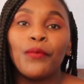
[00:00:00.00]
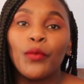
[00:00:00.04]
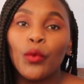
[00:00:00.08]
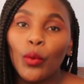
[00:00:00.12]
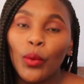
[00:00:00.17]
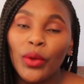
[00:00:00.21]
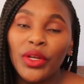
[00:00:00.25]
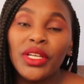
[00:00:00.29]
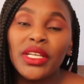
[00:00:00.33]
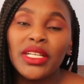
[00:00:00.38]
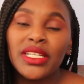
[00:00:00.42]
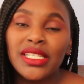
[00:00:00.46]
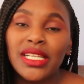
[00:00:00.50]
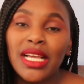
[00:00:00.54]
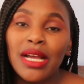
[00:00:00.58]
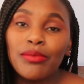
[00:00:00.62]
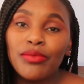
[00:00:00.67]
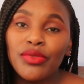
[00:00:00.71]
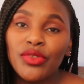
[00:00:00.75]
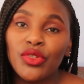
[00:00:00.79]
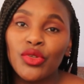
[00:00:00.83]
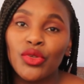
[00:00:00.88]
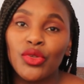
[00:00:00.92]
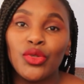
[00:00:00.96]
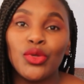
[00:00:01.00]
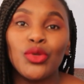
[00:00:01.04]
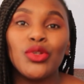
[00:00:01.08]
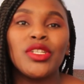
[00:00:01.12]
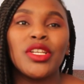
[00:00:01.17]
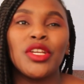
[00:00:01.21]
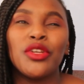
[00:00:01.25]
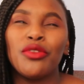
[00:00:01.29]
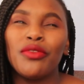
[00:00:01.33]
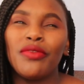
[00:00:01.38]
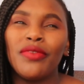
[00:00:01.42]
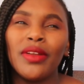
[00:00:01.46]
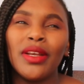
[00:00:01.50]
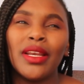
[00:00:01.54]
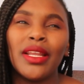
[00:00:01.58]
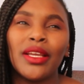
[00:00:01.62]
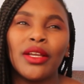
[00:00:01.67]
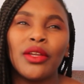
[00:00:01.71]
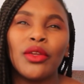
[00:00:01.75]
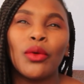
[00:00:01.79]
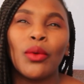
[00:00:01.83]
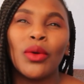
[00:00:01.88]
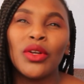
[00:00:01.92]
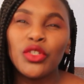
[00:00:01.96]
when it comes to suit and you feel
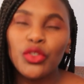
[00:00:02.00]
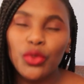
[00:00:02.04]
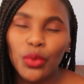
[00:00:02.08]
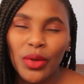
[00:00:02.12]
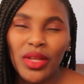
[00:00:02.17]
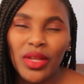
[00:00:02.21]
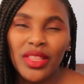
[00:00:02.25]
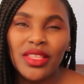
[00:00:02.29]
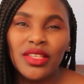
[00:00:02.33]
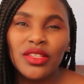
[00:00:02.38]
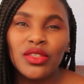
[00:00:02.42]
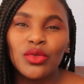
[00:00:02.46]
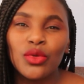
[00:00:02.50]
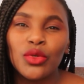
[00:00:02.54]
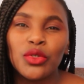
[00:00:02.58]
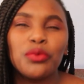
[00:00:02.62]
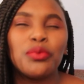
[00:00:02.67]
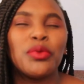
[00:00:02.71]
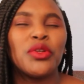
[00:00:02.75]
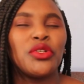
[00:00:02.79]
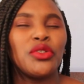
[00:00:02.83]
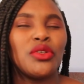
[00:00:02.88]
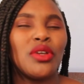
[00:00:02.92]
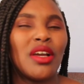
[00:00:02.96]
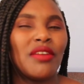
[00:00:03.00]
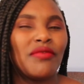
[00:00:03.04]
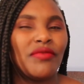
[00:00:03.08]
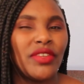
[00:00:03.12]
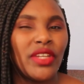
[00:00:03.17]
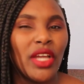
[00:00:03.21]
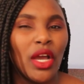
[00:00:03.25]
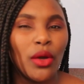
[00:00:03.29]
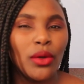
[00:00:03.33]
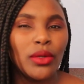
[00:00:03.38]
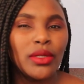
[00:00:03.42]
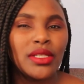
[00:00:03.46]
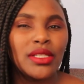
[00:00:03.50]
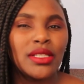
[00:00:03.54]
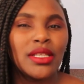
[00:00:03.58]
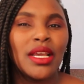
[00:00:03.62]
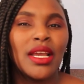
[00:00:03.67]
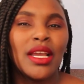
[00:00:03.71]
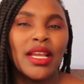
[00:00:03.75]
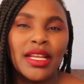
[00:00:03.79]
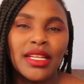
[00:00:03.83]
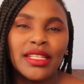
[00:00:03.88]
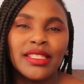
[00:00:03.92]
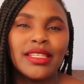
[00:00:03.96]
like you want to wear this suit but you have doubts,
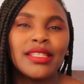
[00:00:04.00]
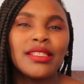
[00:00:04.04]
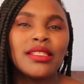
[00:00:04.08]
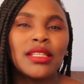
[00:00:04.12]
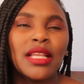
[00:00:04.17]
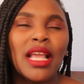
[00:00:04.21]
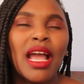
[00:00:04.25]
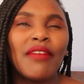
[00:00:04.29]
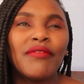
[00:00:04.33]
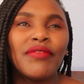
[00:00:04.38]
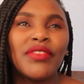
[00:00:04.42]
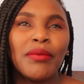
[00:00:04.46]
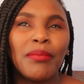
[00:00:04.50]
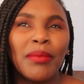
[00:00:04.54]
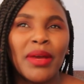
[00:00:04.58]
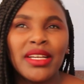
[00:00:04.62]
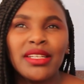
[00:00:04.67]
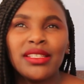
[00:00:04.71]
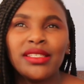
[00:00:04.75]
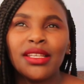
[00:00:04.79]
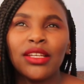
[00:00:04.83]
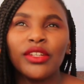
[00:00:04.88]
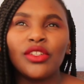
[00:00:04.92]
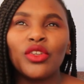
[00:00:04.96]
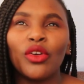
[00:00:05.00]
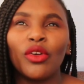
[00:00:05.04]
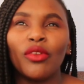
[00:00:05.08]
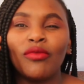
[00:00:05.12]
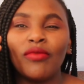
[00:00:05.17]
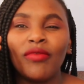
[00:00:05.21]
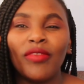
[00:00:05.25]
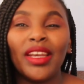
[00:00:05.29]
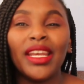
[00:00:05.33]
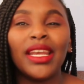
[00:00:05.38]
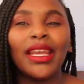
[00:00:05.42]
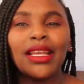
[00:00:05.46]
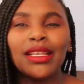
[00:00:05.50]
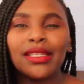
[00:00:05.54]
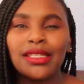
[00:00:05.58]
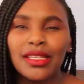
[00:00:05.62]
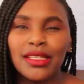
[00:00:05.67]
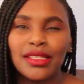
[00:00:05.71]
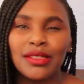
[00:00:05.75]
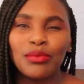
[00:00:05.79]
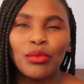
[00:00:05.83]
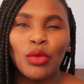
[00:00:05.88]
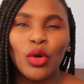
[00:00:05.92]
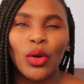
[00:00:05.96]
just have the mindset of less
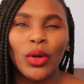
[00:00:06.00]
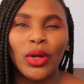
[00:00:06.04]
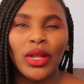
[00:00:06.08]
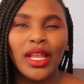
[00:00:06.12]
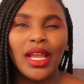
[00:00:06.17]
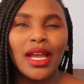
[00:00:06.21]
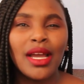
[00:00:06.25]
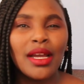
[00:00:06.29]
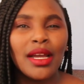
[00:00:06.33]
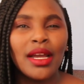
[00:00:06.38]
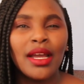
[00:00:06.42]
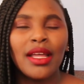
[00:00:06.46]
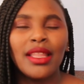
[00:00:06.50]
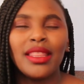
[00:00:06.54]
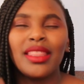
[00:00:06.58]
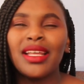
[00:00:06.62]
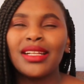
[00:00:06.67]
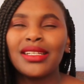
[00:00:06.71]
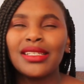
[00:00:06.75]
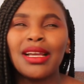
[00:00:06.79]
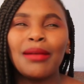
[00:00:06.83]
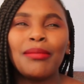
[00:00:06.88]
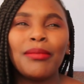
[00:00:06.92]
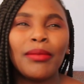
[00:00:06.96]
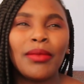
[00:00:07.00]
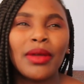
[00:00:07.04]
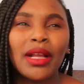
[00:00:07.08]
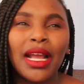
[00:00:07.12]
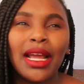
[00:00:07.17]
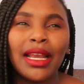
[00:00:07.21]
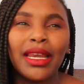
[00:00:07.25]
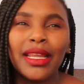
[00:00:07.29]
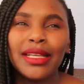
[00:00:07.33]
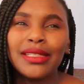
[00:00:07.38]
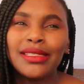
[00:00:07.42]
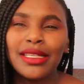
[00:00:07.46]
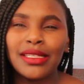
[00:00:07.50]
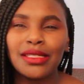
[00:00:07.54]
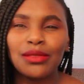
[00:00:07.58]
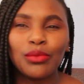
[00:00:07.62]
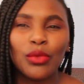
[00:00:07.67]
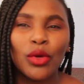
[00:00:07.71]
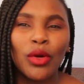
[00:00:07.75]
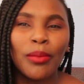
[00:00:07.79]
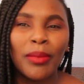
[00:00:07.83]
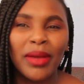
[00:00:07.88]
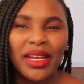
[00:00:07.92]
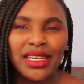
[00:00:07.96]
is more. Yeah, that less is
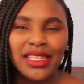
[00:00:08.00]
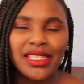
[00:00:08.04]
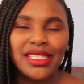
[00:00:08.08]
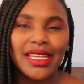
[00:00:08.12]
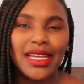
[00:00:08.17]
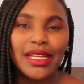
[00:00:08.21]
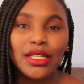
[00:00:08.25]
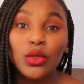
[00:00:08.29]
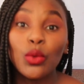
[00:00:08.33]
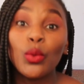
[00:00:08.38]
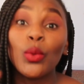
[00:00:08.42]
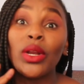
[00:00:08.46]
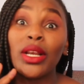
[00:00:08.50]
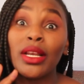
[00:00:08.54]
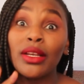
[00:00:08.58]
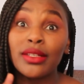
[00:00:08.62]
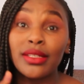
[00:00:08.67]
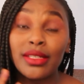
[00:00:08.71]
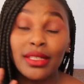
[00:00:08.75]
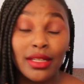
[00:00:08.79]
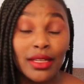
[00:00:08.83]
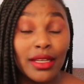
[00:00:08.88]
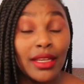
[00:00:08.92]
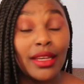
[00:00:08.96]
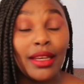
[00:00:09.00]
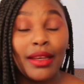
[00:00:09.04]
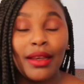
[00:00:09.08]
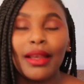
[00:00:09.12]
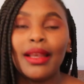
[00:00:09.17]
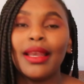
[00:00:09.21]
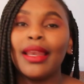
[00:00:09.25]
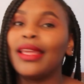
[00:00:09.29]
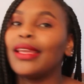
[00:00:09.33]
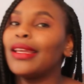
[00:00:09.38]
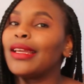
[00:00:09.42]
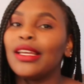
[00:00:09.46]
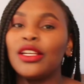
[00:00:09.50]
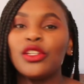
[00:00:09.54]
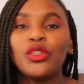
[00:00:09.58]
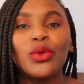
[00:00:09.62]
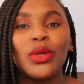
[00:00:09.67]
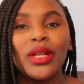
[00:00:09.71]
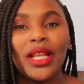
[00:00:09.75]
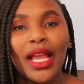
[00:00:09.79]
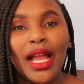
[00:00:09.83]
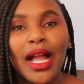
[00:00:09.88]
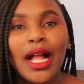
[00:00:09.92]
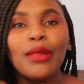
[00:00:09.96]
more mindset
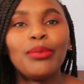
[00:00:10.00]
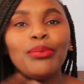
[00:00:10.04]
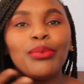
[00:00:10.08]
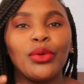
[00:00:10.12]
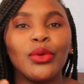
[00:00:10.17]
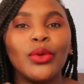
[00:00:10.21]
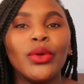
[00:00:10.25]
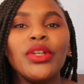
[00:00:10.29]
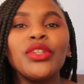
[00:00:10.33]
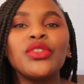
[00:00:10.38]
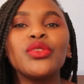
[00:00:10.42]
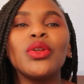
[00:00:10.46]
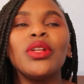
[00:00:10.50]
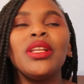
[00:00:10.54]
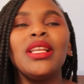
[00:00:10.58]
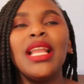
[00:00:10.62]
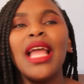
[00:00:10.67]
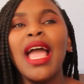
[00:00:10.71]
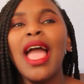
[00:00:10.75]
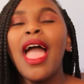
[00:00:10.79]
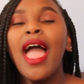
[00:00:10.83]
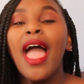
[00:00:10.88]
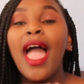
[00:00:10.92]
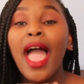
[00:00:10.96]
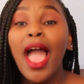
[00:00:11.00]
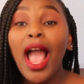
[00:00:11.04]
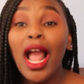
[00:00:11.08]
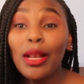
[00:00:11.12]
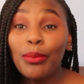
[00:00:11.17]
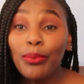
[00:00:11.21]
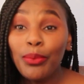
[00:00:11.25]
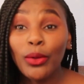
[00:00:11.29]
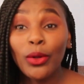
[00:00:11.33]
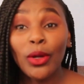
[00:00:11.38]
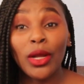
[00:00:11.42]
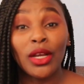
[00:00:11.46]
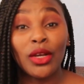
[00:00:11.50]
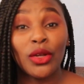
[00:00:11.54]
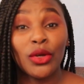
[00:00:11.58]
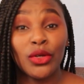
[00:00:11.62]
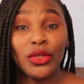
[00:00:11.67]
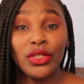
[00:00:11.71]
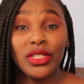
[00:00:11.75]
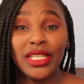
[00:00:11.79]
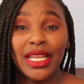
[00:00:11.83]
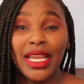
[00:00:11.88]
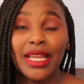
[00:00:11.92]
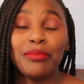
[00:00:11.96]
will help you. It will help you a
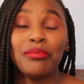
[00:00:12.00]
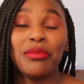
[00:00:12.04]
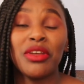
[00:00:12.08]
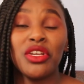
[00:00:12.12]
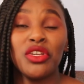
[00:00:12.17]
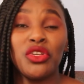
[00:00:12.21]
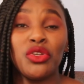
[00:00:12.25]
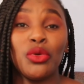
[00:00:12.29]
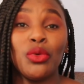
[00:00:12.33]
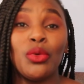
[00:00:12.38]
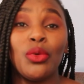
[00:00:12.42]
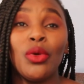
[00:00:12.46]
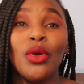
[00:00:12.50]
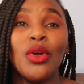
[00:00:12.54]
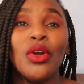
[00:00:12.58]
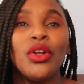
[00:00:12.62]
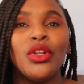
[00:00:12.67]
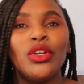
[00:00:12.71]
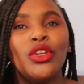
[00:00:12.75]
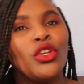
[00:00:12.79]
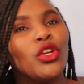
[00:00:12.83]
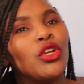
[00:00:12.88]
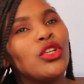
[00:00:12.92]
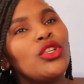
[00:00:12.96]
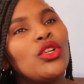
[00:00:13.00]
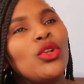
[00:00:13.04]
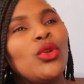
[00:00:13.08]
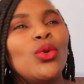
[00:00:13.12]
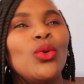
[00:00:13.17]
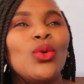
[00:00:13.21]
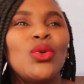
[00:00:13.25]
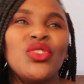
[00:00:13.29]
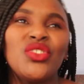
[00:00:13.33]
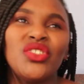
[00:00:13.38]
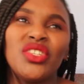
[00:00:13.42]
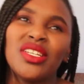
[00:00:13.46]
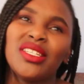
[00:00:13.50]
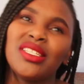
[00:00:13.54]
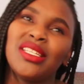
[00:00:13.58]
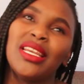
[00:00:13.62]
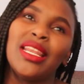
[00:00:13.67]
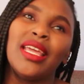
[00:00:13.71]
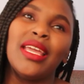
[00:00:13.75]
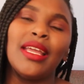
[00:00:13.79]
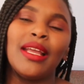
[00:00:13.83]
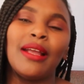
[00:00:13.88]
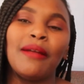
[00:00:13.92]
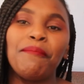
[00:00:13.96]
lot and make you not look just
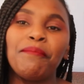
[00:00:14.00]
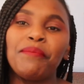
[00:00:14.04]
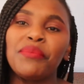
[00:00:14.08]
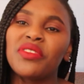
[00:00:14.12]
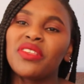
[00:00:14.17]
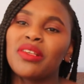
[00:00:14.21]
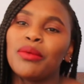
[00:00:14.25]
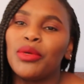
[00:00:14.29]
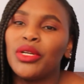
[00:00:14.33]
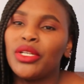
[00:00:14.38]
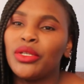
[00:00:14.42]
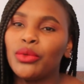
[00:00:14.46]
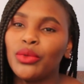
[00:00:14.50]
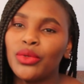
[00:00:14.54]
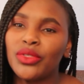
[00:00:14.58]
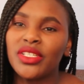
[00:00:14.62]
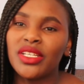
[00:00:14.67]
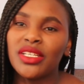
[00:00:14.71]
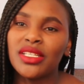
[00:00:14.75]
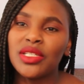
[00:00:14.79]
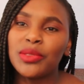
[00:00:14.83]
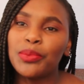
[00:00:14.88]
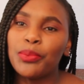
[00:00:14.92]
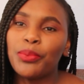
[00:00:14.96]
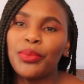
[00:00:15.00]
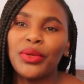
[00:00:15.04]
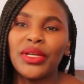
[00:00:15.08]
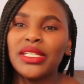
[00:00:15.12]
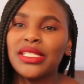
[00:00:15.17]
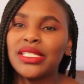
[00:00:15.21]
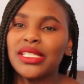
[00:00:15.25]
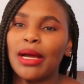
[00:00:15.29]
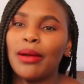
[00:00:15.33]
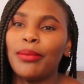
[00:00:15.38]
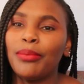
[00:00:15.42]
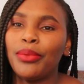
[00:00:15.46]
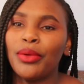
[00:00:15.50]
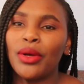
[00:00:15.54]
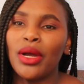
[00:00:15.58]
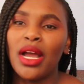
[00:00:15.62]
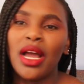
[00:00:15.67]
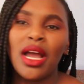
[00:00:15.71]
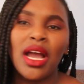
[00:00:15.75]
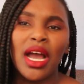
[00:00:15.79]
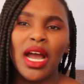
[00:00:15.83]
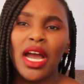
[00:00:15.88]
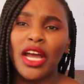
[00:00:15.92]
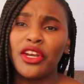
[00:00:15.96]
like someone who just picked up
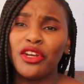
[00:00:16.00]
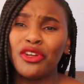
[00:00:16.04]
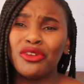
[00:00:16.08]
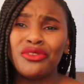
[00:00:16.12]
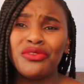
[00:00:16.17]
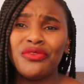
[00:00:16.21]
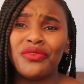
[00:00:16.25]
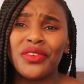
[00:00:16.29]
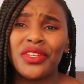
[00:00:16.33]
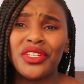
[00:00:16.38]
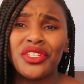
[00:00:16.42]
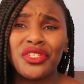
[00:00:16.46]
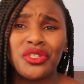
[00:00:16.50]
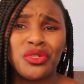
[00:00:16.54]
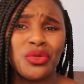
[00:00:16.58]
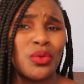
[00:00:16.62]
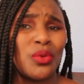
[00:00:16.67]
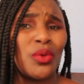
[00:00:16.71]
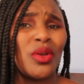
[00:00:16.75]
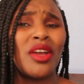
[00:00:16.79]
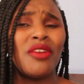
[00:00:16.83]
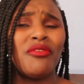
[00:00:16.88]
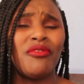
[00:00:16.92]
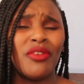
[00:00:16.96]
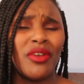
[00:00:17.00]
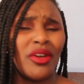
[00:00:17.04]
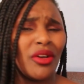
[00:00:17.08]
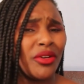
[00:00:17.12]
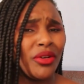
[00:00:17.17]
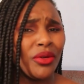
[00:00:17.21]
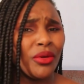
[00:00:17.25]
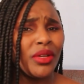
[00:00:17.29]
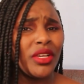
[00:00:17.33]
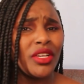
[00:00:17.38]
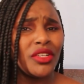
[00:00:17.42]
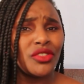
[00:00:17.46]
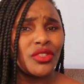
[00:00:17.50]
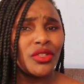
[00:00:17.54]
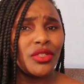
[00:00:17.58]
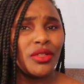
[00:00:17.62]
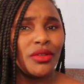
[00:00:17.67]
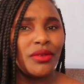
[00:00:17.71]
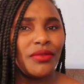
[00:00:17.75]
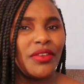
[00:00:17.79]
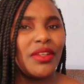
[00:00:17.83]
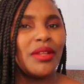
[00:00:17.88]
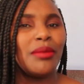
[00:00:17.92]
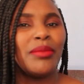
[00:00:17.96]
an outfit to wear for an occasion.
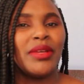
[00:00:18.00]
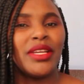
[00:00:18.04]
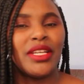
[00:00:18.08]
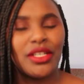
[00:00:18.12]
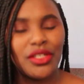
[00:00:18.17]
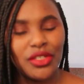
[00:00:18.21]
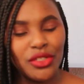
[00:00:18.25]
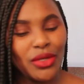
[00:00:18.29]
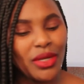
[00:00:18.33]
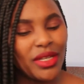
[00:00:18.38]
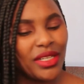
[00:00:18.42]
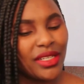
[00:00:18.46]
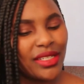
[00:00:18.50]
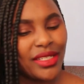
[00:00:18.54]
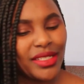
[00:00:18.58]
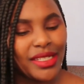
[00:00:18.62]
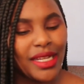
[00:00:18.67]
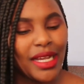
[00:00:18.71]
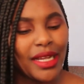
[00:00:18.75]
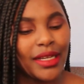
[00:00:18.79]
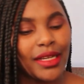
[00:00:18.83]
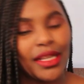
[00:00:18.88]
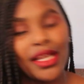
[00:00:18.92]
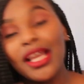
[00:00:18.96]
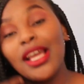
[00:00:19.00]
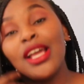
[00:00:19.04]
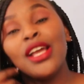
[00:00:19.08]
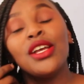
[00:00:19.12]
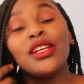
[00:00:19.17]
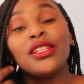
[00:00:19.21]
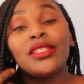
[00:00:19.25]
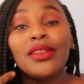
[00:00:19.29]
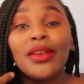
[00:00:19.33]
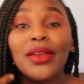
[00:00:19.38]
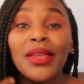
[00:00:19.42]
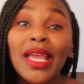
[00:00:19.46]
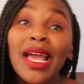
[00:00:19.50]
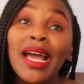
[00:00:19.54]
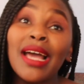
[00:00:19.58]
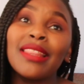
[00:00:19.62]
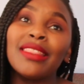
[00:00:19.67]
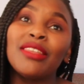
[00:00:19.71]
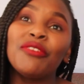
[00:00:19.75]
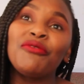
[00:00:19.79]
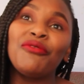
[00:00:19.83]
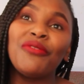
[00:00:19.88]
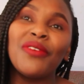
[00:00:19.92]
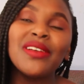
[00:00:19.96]
You feel me? Do you understand? So yeah,
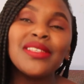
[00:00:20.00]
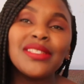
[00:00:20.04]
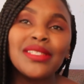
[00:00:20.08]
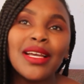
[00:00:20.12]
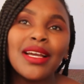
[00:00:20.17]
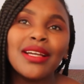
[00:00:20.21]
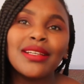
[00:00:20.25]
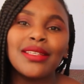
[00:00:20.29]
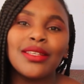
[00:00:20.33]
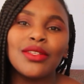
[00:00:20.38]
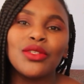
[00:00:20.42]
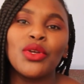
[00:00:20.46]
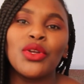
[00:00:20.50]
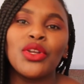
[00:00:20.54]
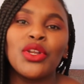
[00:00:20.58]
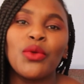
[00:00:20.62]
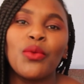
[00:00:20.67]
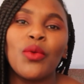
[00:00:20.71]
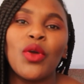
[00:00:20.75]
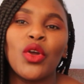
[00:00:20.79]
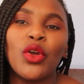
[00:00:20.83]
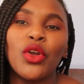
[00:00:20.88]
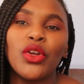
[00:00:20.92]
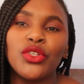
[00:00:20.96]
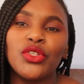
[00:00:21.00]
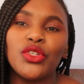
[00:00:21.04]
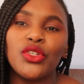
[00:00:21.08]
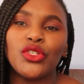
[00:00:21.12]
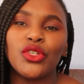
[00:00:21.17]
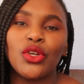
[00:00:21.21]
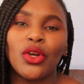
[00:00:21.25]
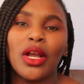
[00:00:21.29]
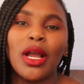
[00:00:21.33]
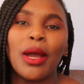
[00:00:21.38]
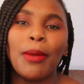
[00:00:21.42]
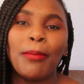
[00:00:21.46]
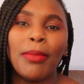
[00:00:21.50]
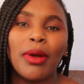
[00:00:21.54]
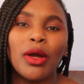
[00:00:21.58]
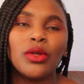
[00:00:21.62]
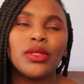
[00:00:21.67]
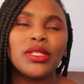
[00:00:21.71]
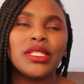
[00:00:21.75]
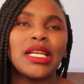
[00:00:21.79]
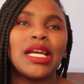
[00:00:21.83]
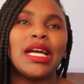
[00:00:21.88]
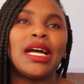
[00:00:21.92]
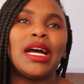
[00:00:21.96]
the first accessory we're going to talk
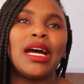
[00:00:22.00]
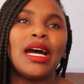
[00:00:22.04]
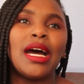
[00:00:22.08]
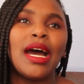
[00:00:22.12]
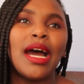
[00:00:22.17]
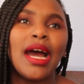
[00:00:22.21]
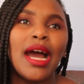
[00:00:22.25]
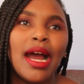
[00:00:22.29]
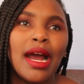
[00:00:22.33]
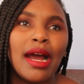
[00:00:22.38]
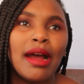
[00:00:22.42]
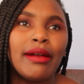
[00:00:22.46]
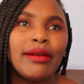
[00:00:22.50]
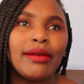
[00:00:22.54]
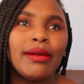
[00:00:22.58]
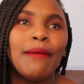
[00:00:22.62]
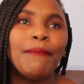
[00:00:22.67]
about are